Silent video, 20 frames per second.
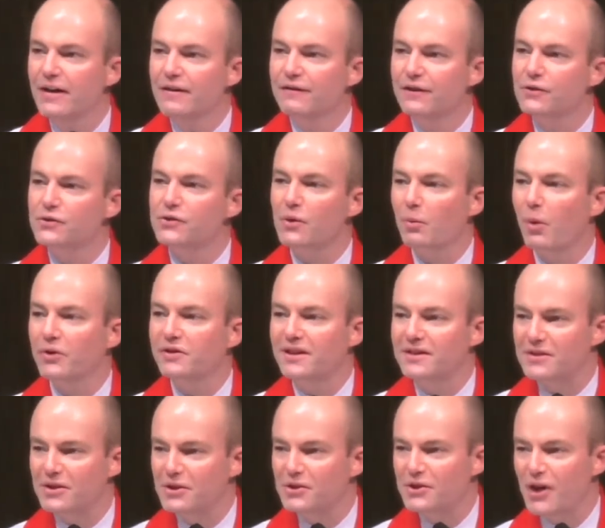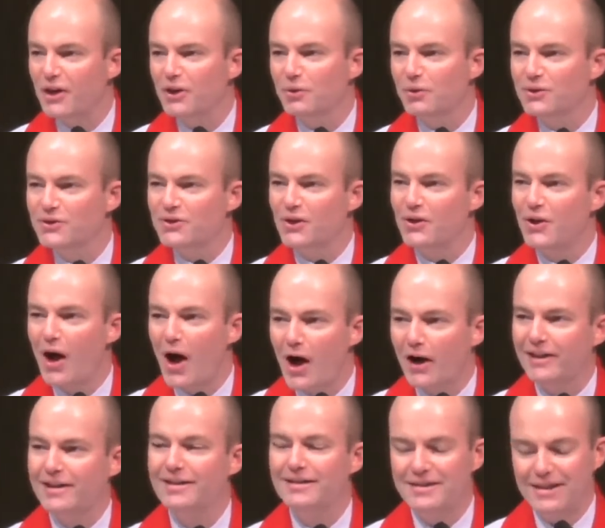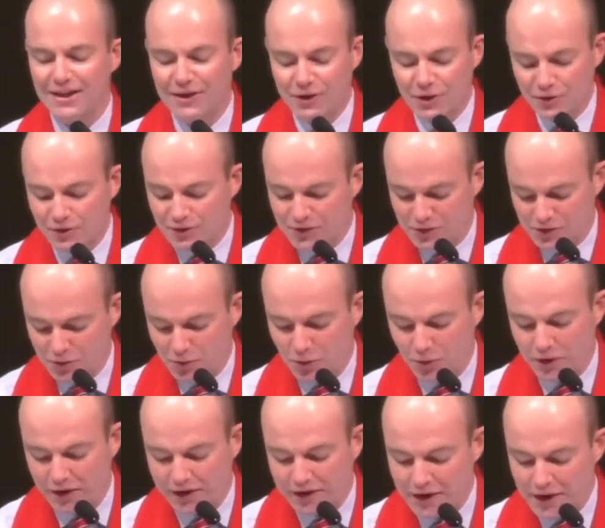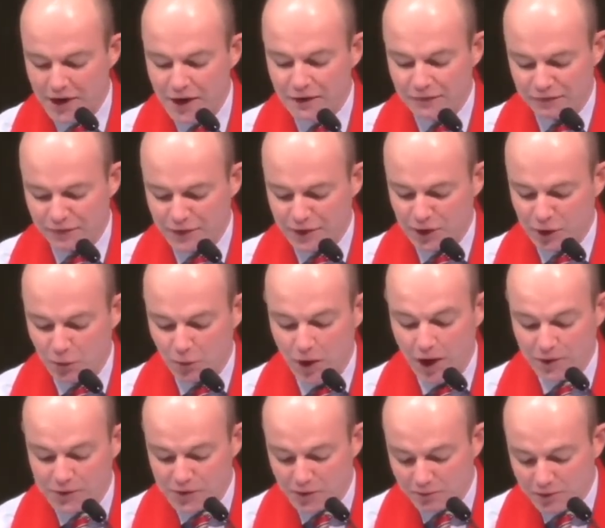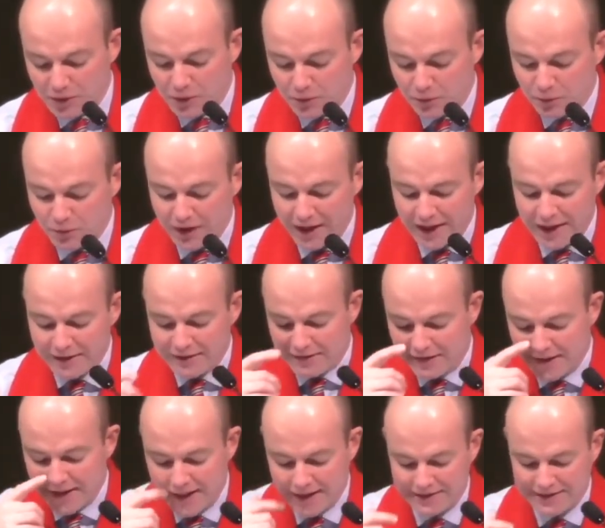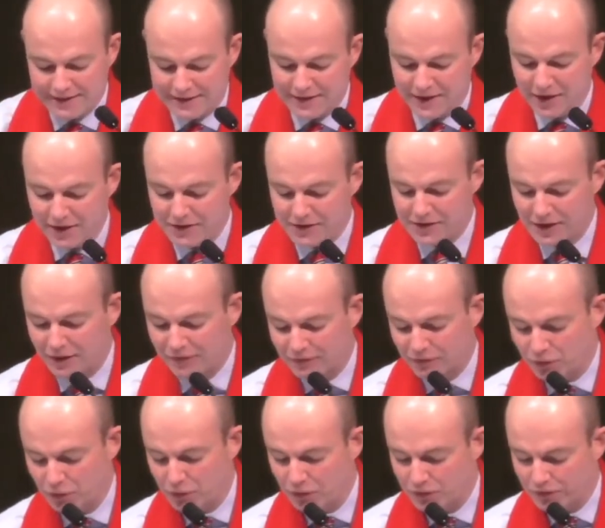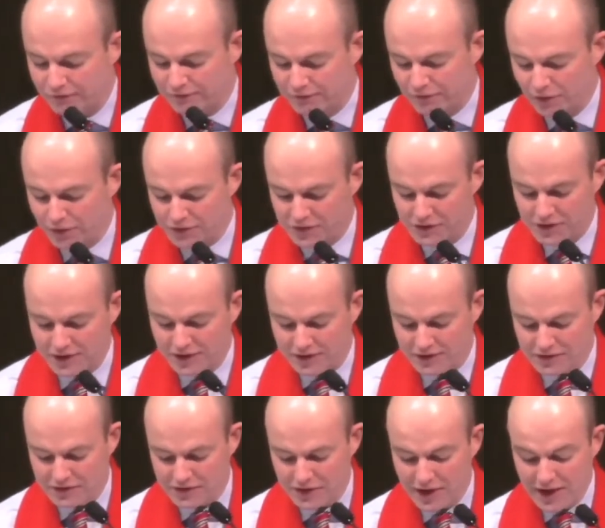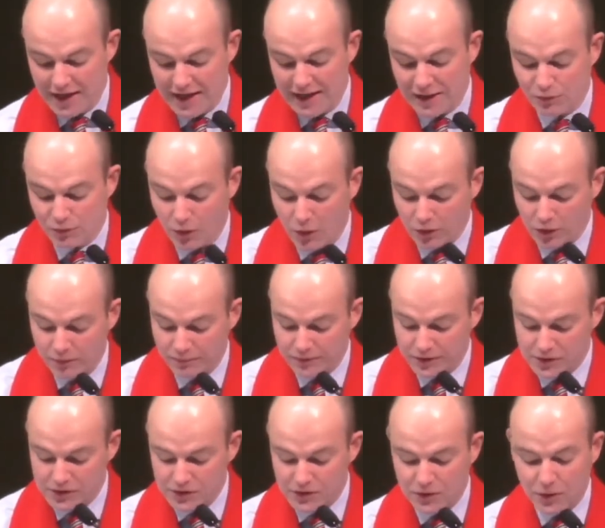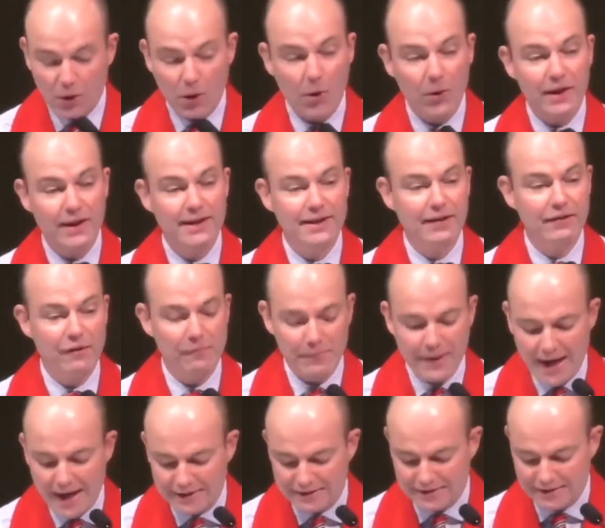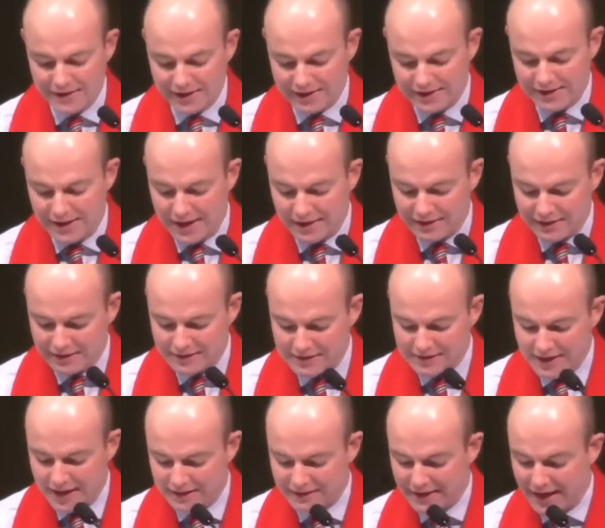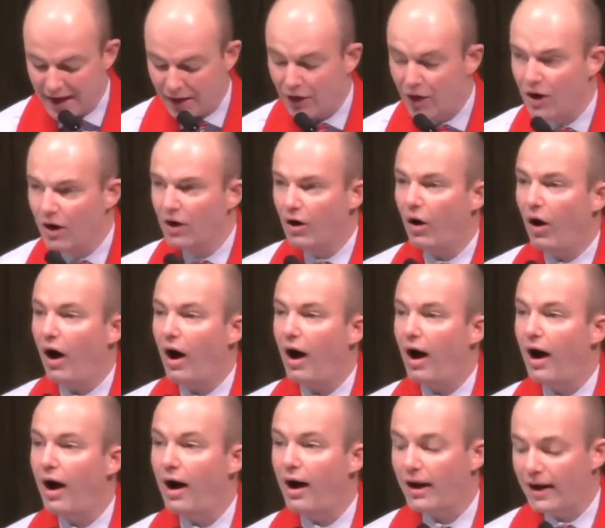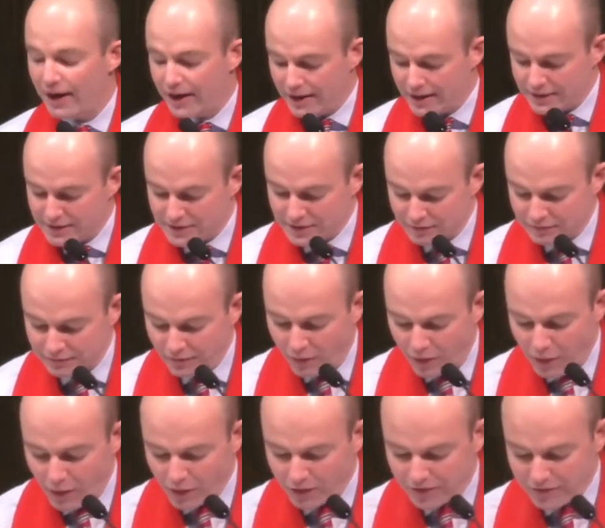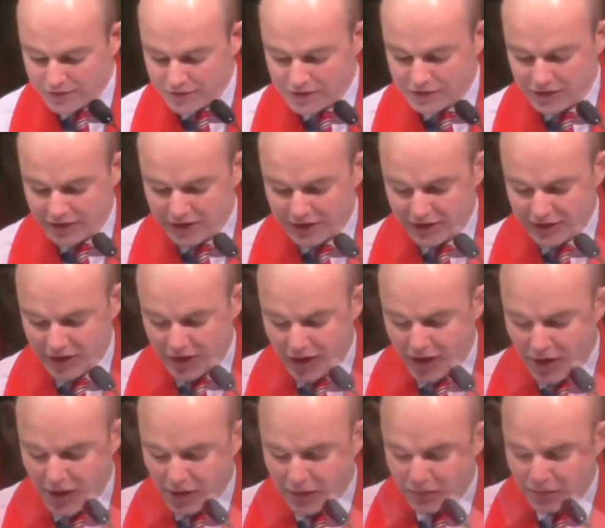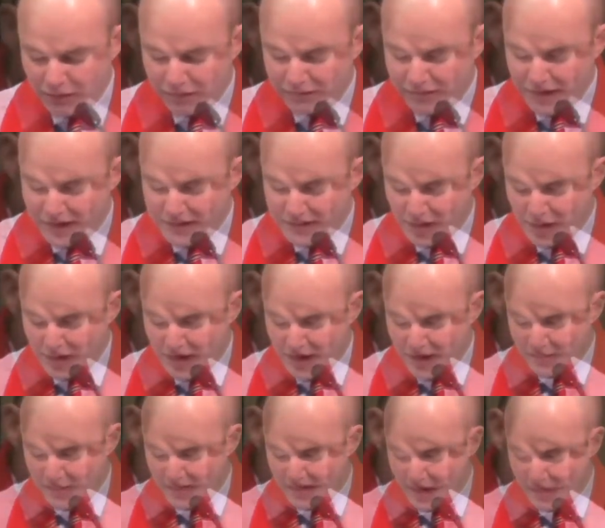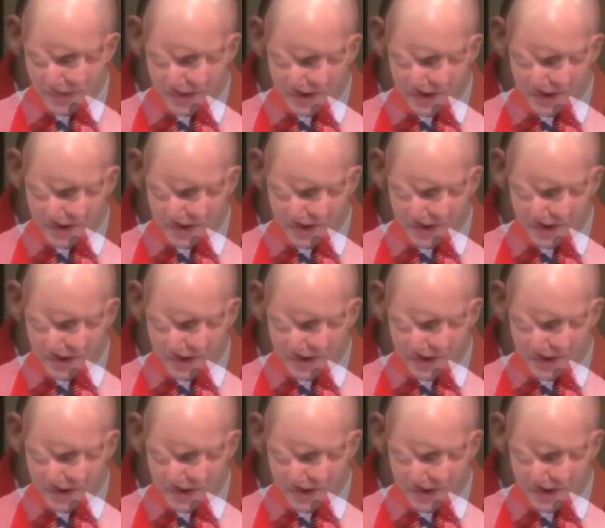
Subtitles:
feels somewhat disingenuous to not continue the story for a little while. So I'm going to read the next several verses. He rolled up the scroll, he gave it back to the attendant and sat down. Eyes of all in the synagogue were fixed on him, and